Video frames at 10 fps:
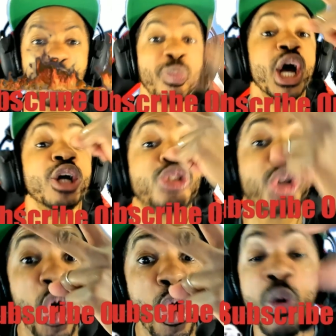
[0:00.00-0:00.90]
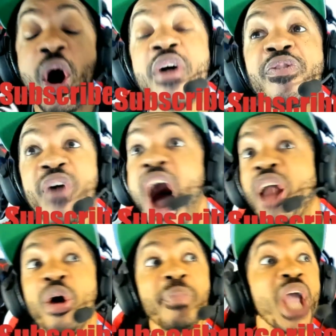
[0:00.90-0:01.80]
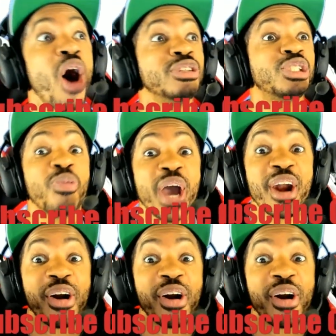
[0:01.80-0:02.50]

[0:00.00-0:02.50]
2, follow me on Twitter